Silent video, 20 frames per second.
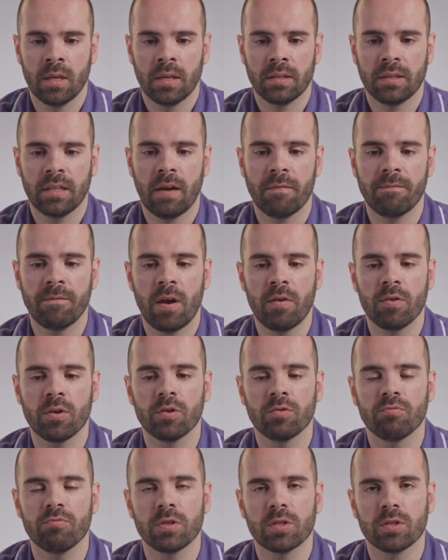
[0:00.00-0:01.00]
They are very
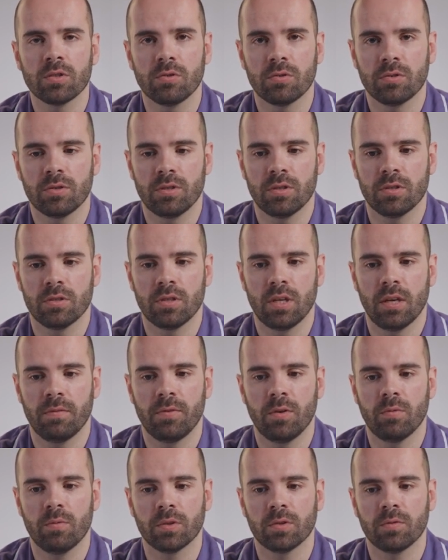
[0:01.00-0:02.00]
good resources if
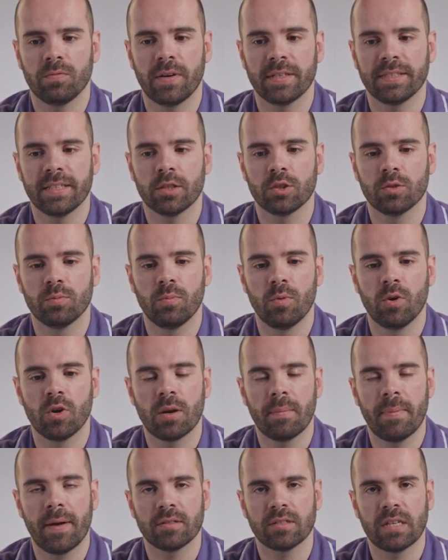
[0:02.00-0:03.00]
you want to find out more
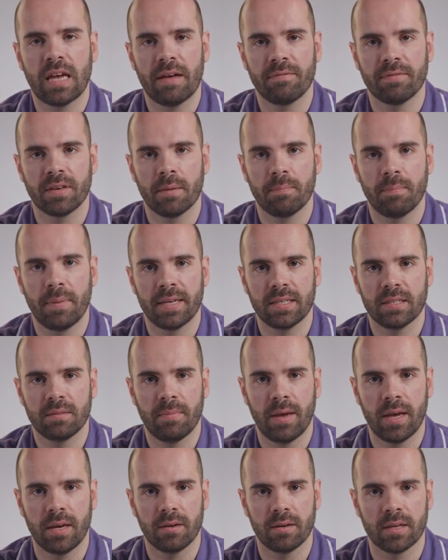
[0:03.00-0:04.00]
about having a
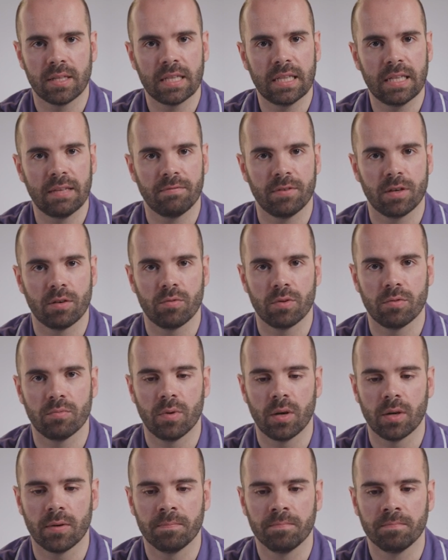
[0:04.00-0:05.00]
pacemaker and living with
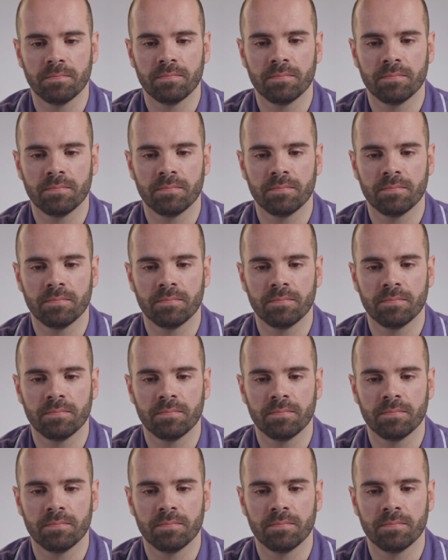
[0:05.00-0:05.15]
one.